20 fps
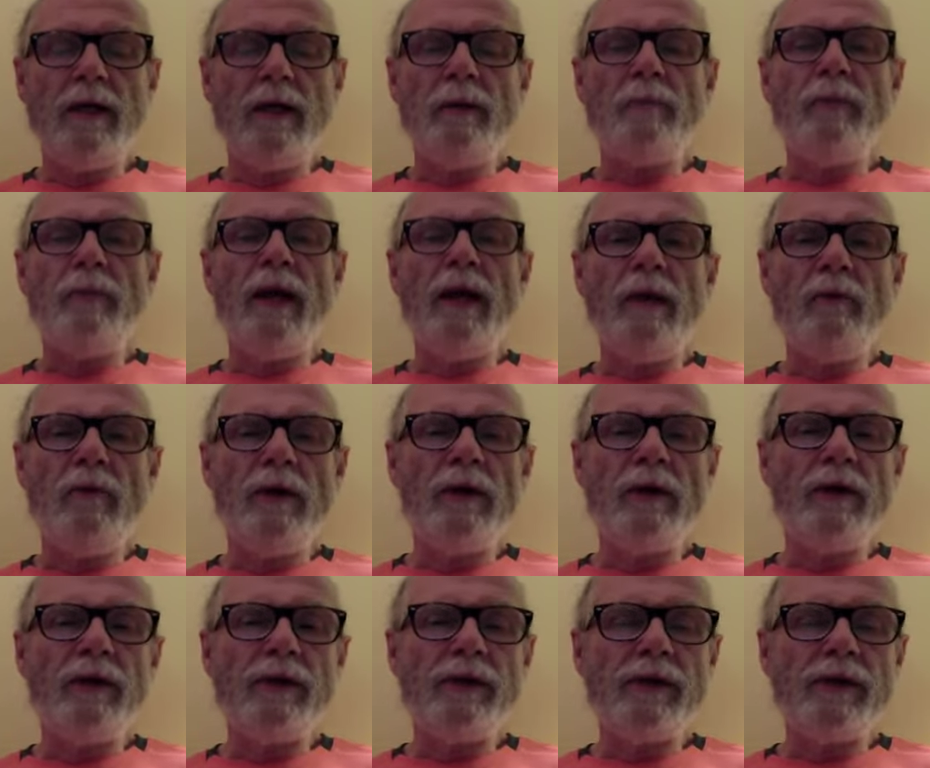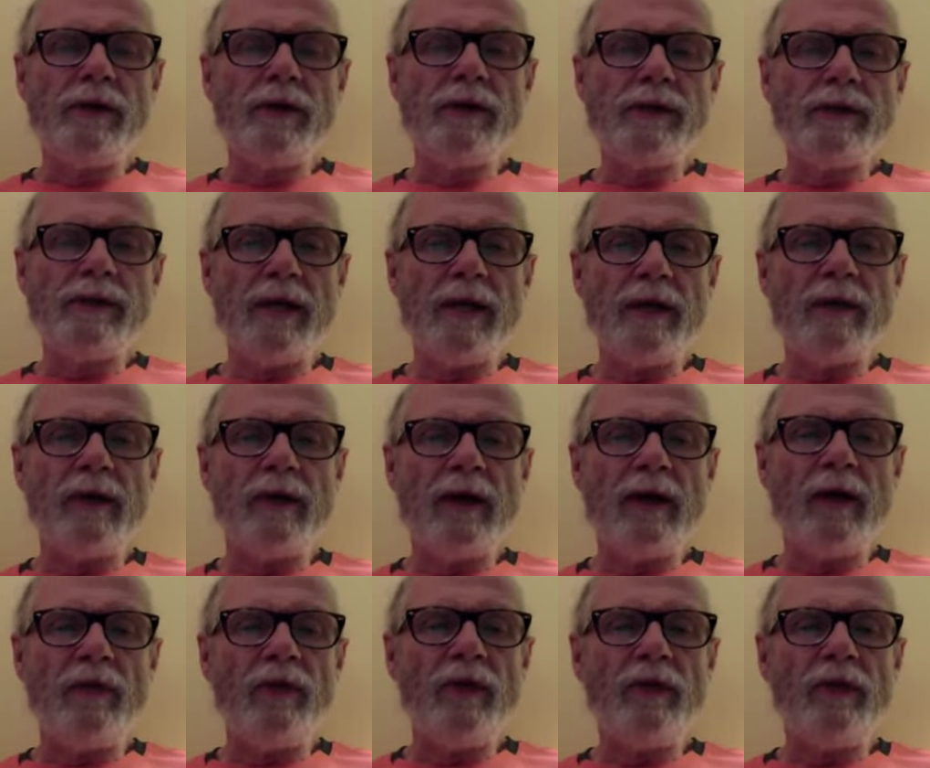But I want to say that I
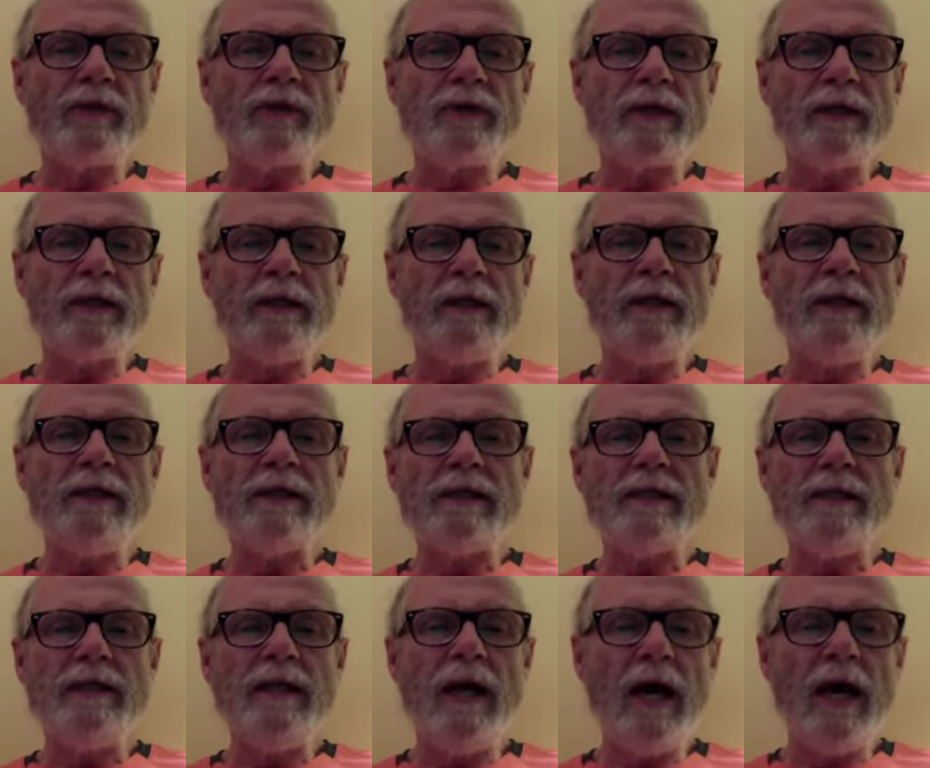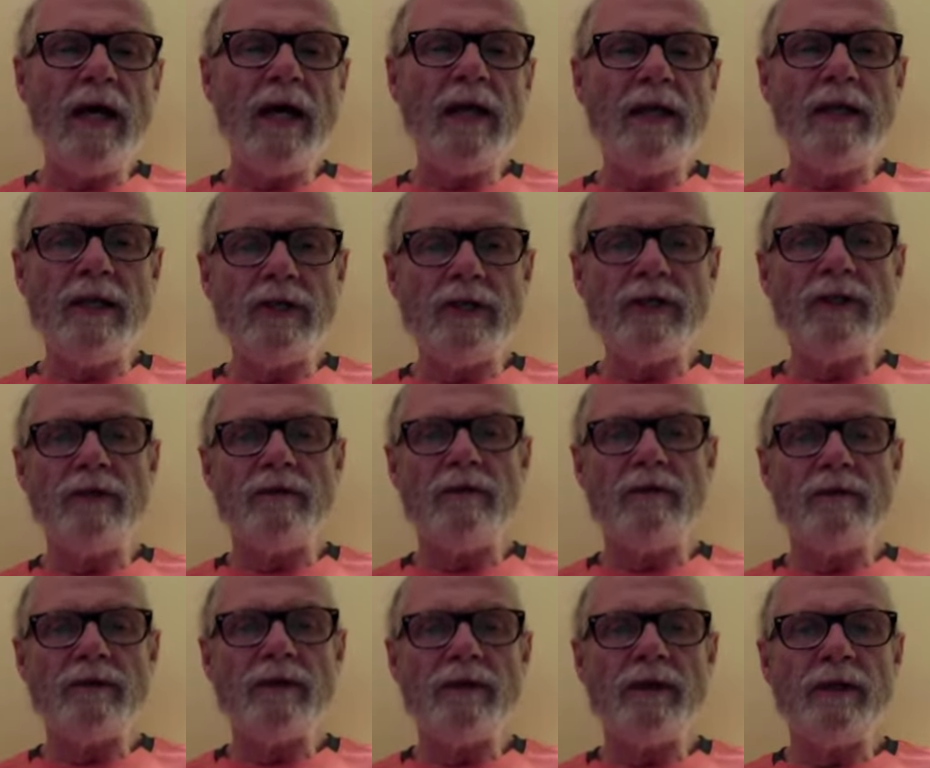think there's at least 9
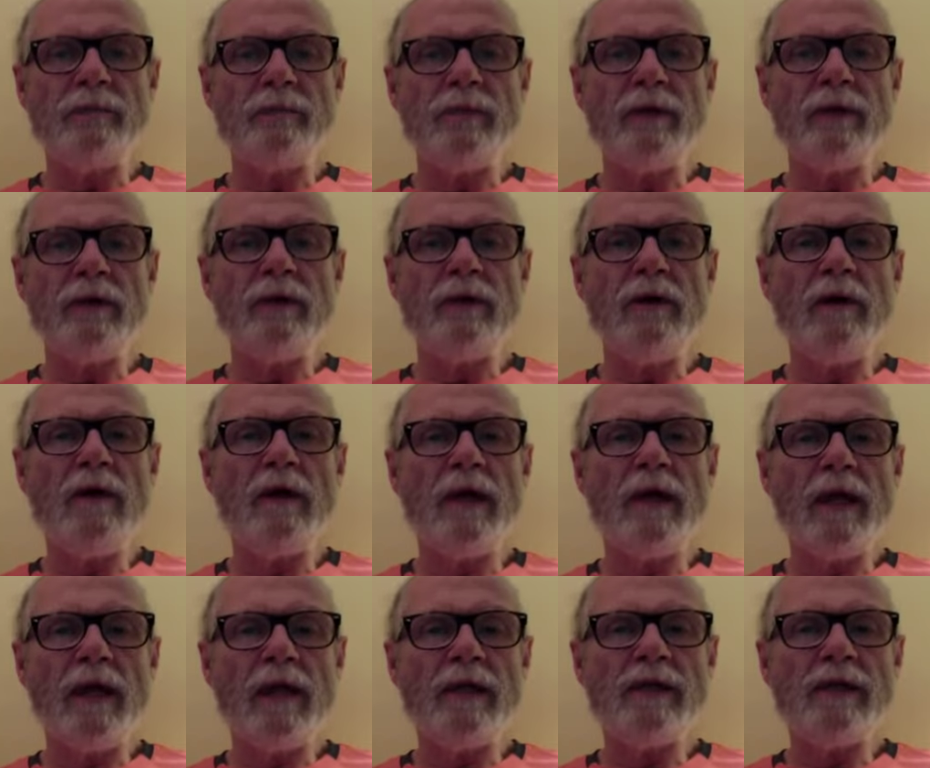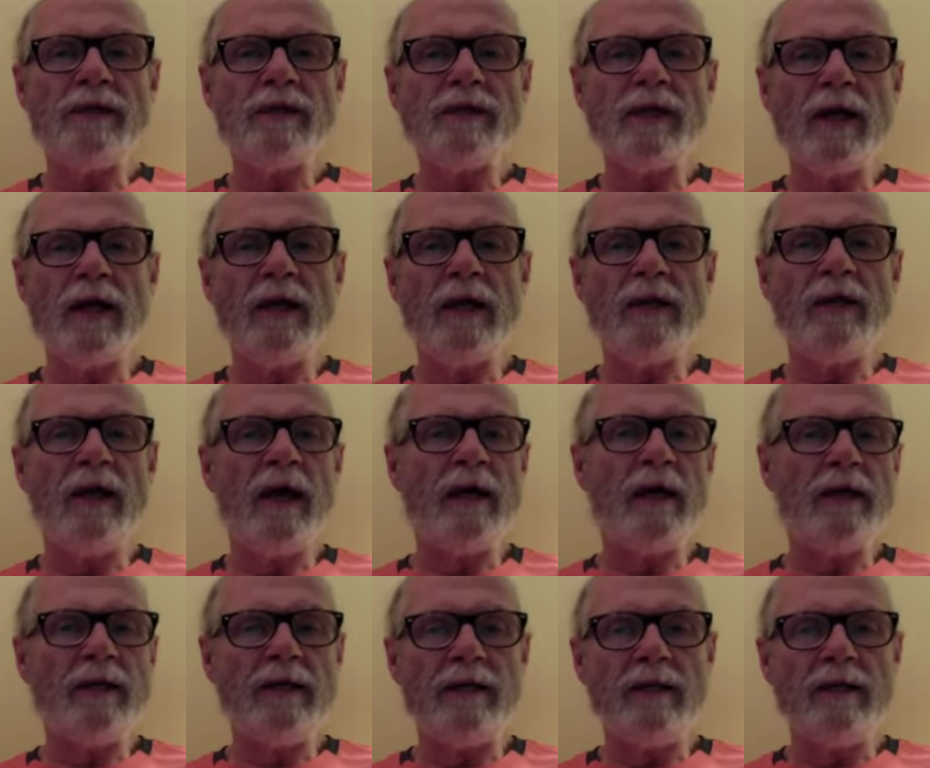issues that belong inside
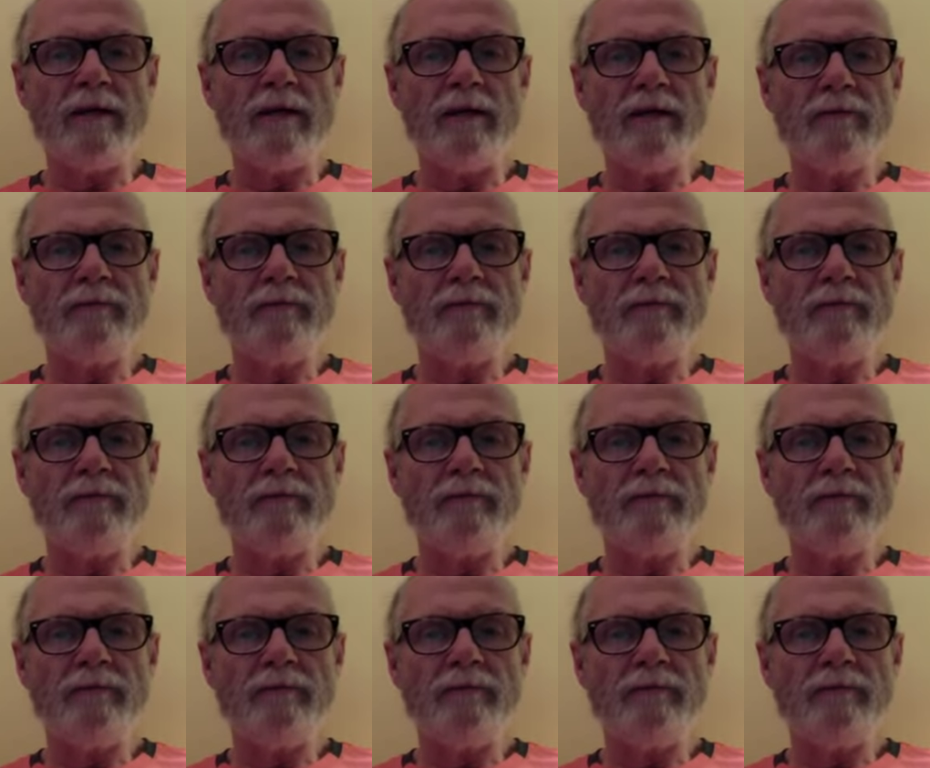that deal.